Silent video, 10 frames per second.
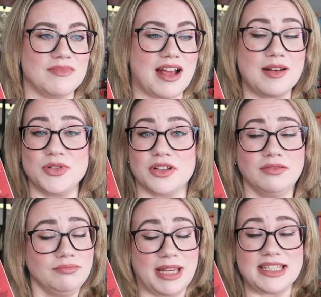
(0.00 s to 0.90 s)
animals
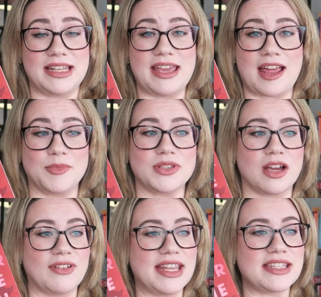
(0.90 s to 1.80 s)
are, basically animals
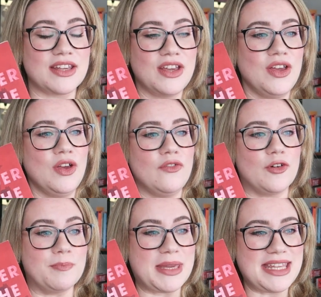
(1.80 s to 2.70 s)
that are raised
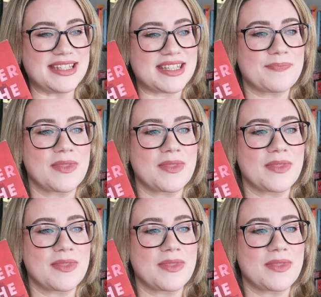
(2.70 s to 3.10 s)
for meat.